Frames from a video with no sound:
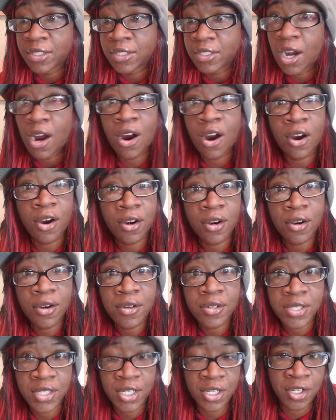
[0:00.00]

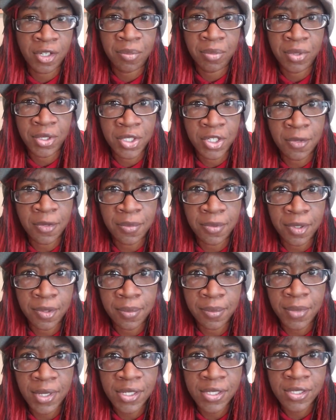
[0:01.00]
cards to help interpret
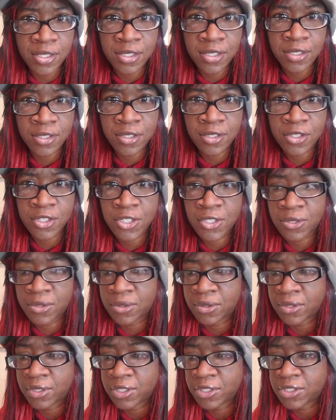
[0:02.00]
a message,
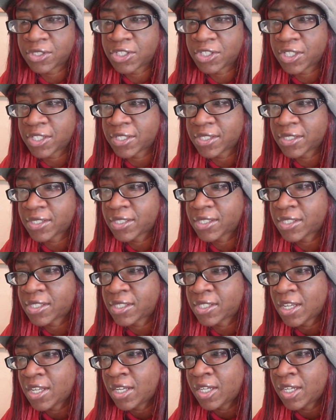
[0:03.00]
or just